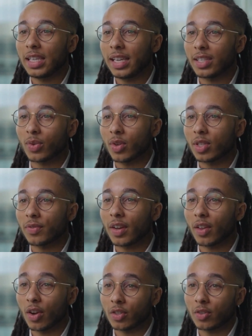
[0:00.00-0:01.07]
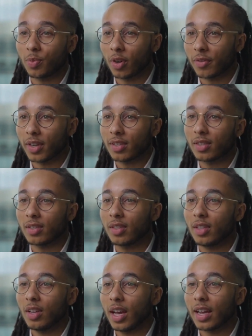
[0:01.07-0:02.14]
is to quantify the loss of profits
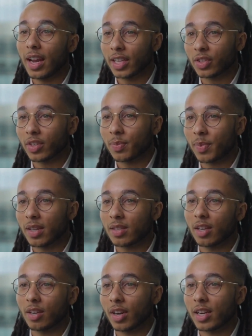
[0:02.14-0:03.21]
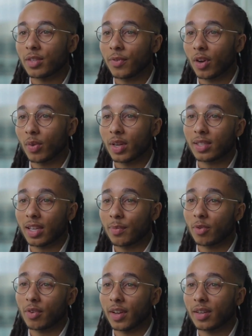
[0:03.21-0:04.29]
and extra expense that arise following a
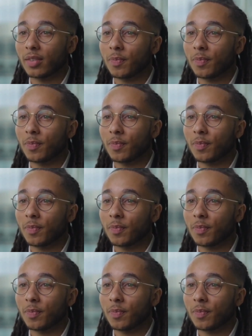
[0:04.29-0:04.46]
cyber event.